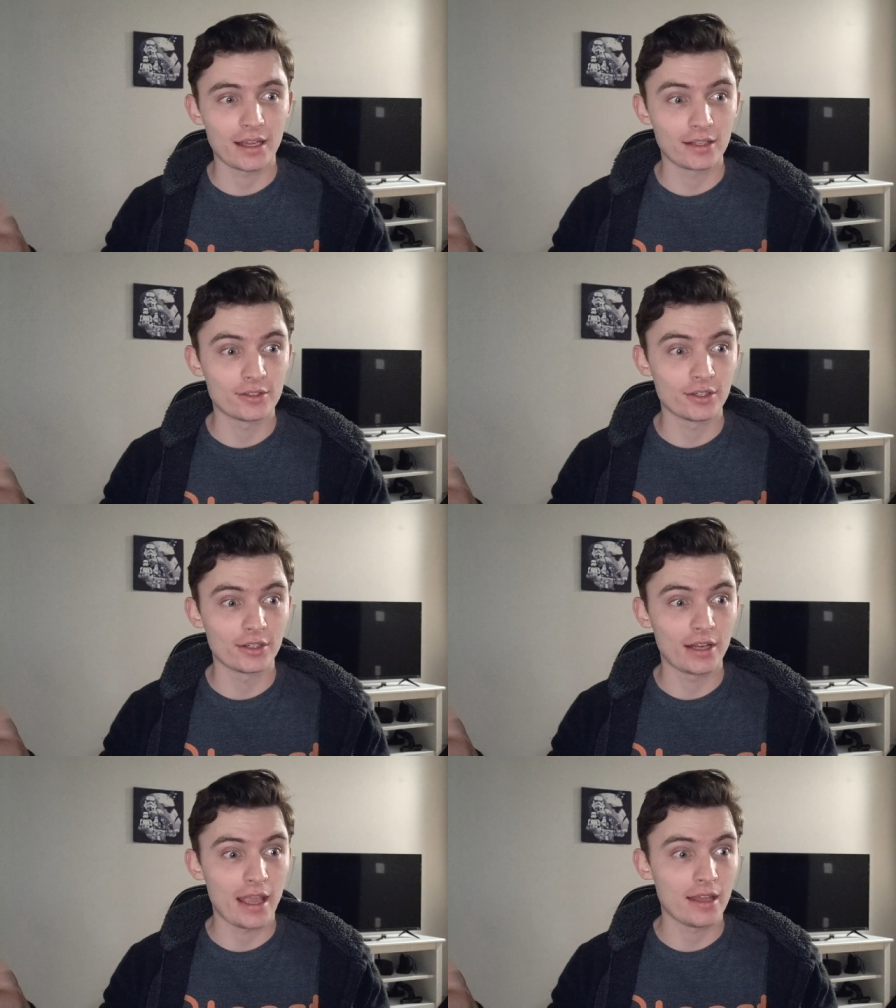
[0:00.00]
at Tech and
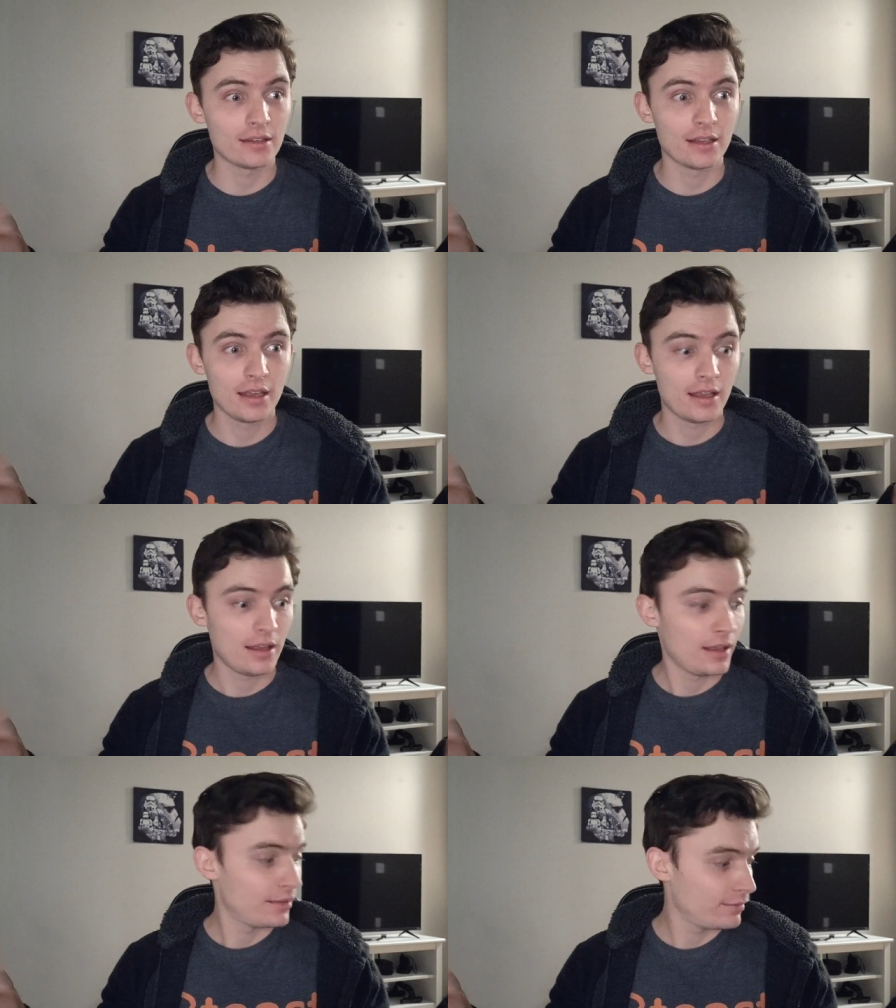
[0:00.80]
Turn, and
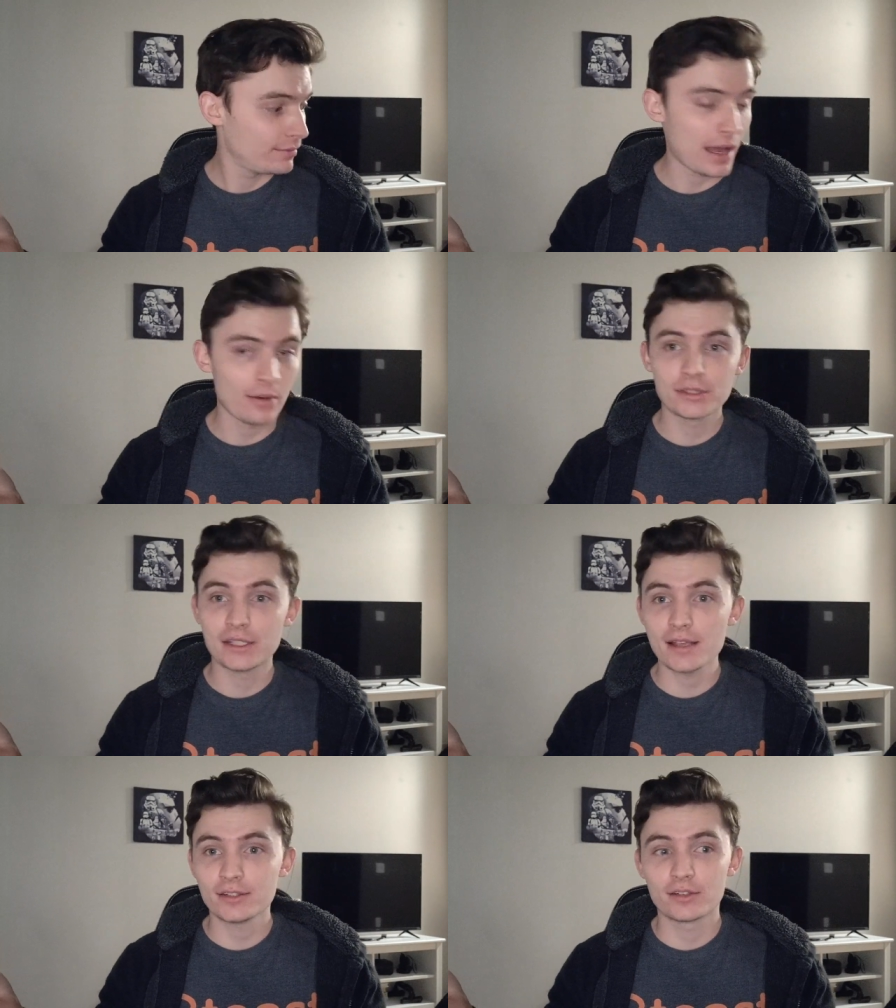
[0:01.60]
that was
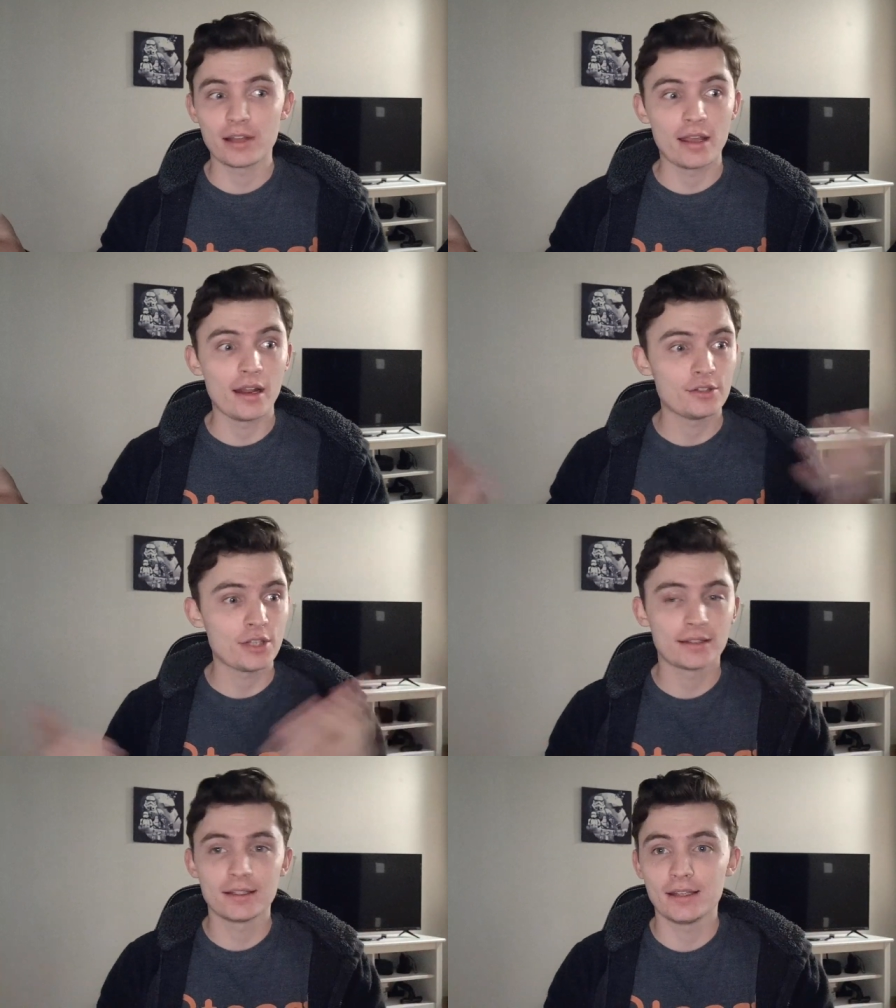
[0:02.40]
yesterday. And I
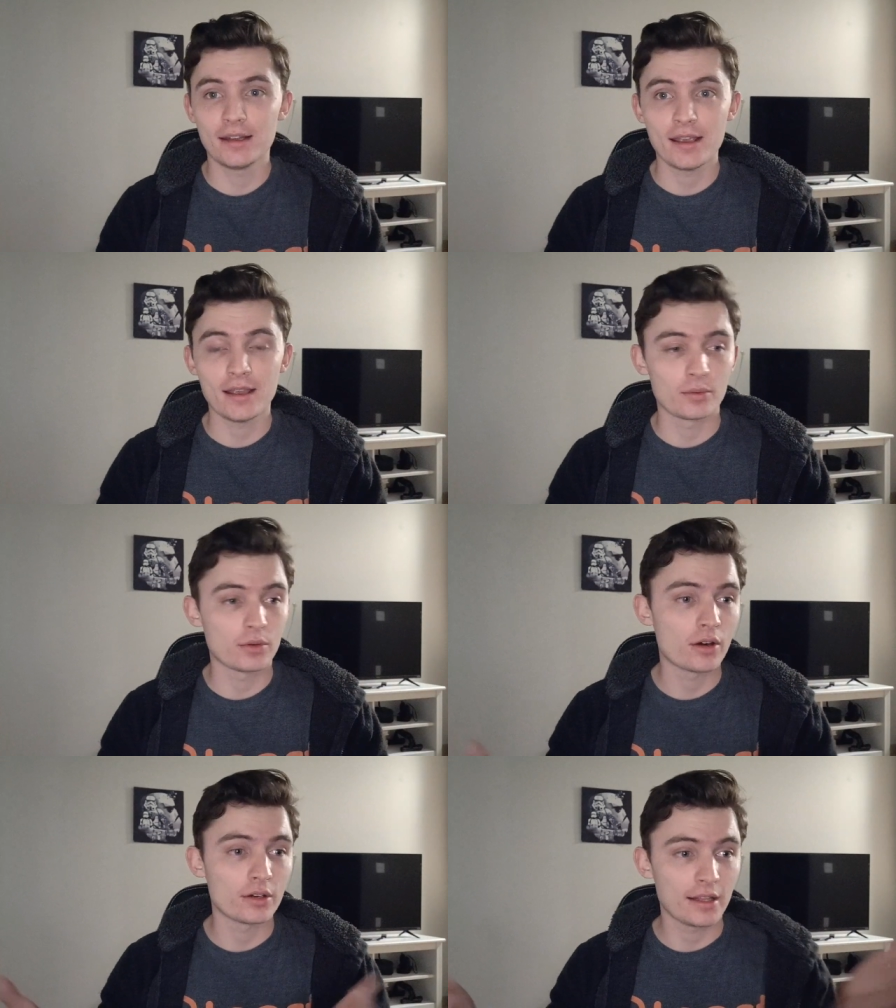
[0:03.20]
checked it today, and
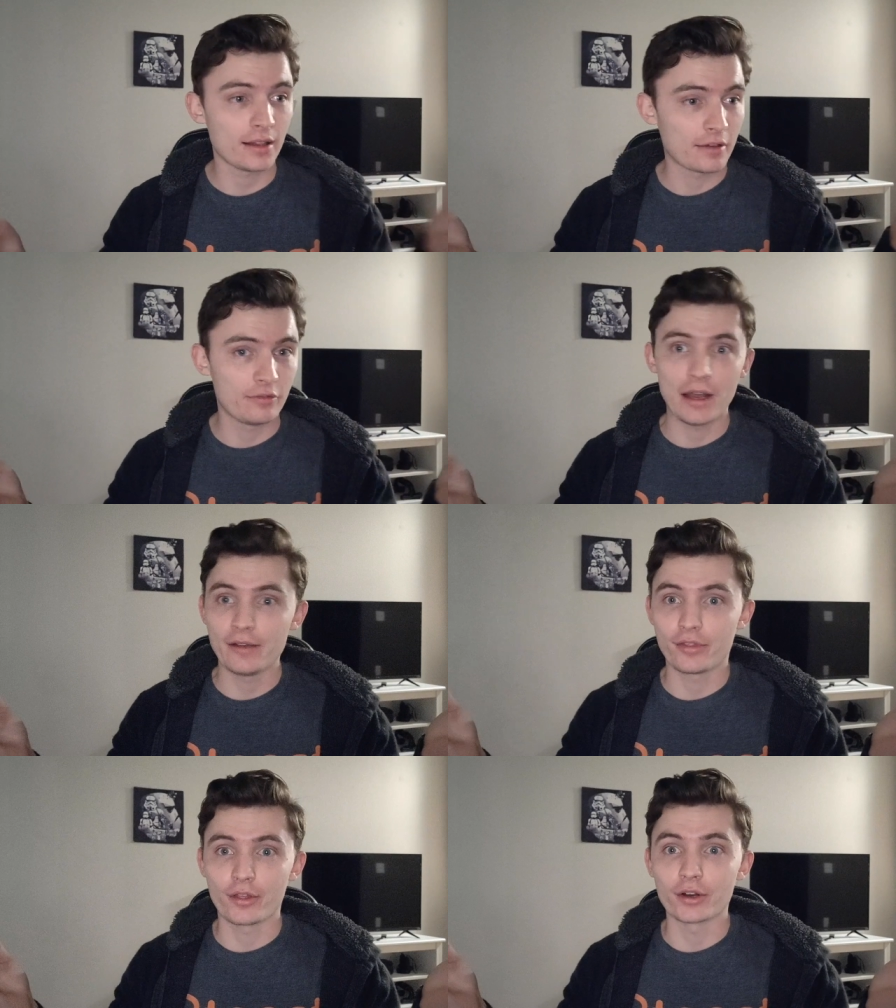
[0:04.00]
we're already at like
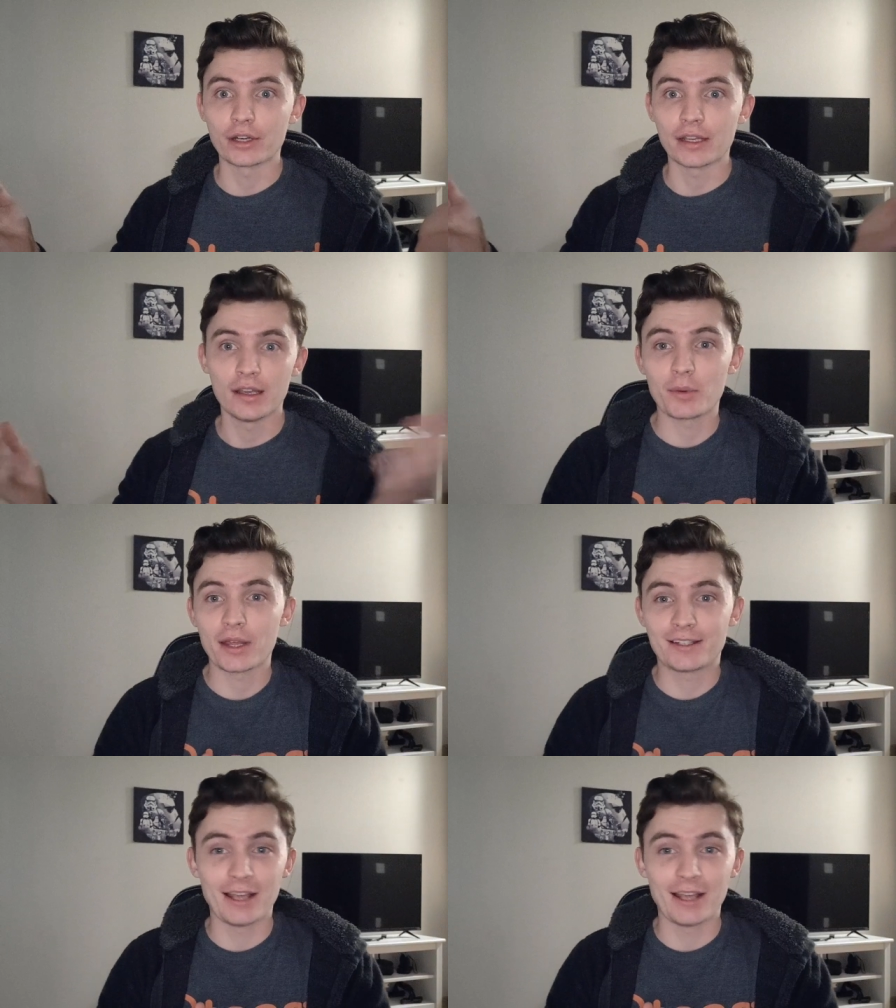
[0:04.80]
5:30. By the